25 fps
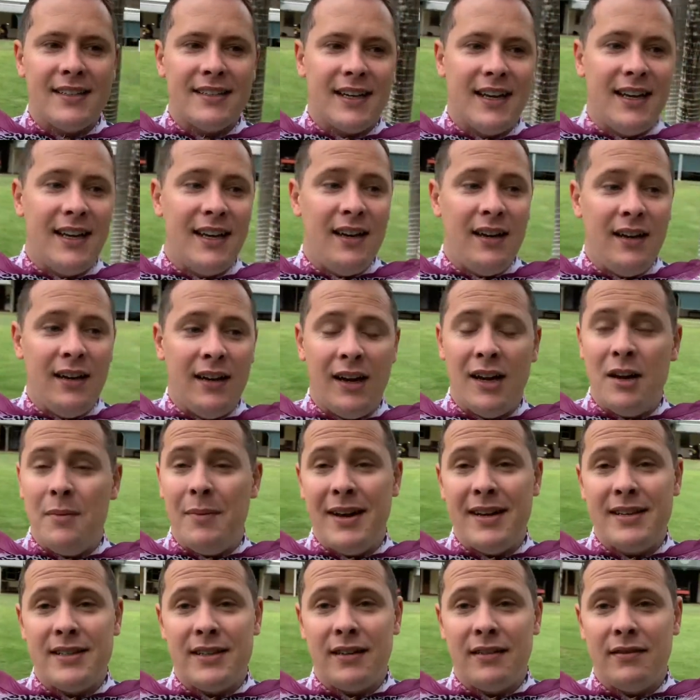an
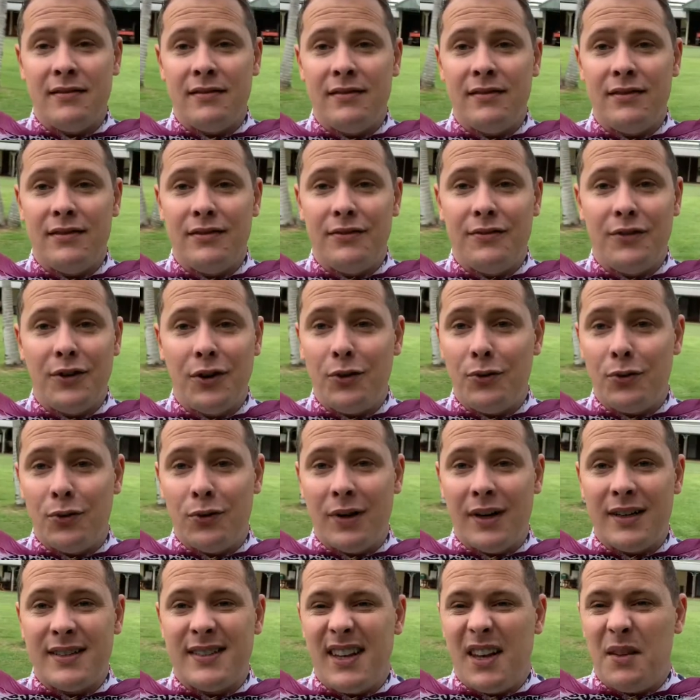amazing funeral,
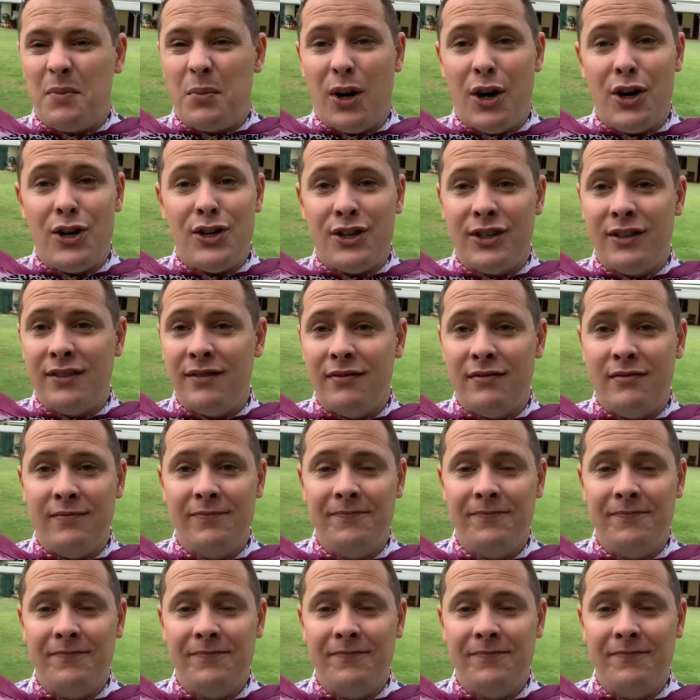a celebration